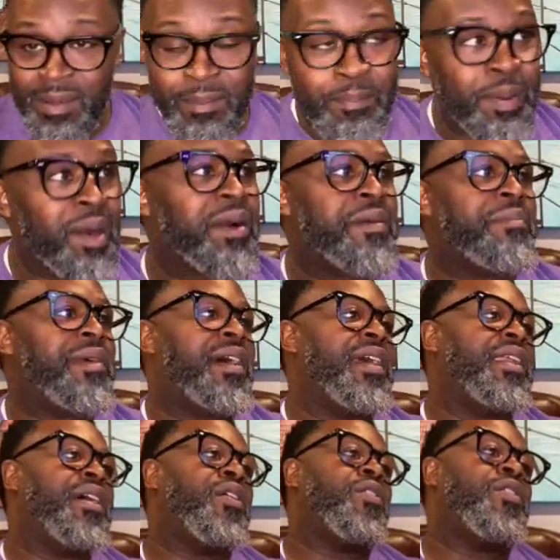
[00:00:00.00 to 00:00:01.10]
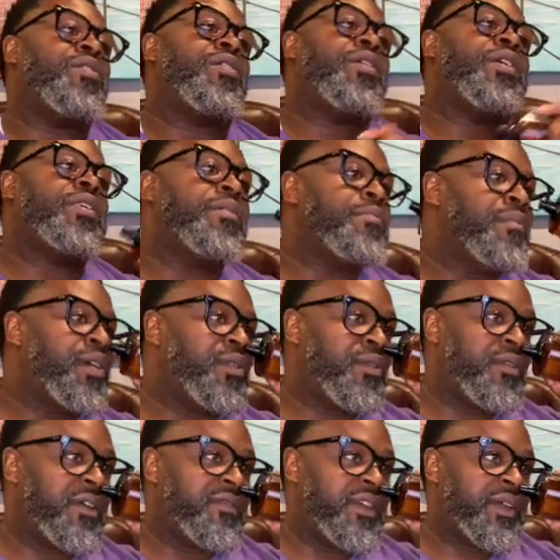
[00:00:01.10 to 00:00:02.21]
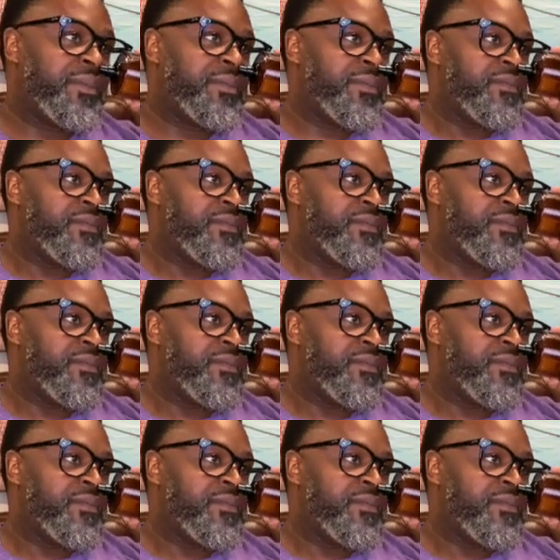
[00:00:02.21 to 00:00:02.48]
bergamot, all in the middle of it.